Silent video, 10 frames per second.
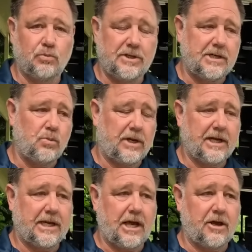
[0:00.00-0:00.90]
we didn't want to
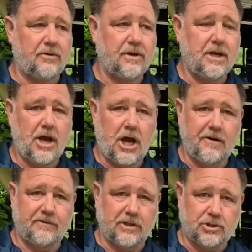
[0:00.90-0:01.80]
go
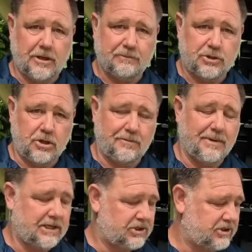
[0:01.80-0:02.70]
over the top too
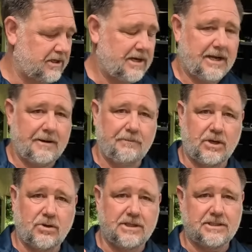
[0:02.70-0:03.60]
much
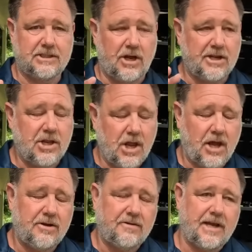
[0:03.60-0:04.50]
because I
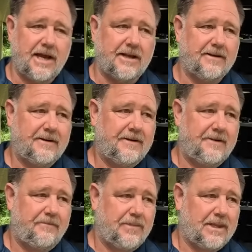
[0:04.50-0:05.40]
know that
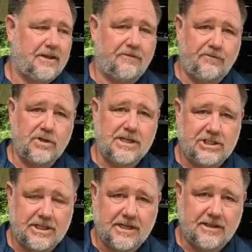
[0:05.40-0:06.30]
the
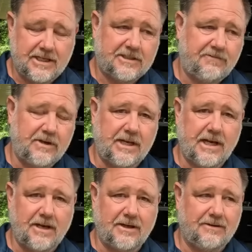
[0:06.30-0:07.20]
footage in this
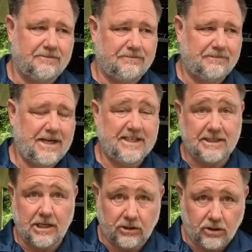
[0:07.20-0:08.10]
video
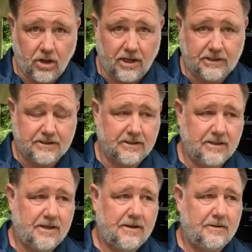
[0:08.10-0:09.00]
isn't a lot,
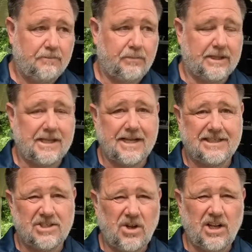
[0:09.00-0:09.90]
but
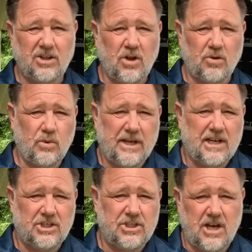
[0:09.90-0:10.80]
there's not a lot we
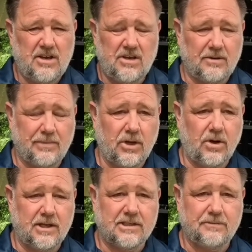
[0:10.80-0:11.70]
can show you, to be
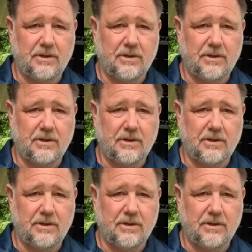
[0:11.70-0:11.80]
honest,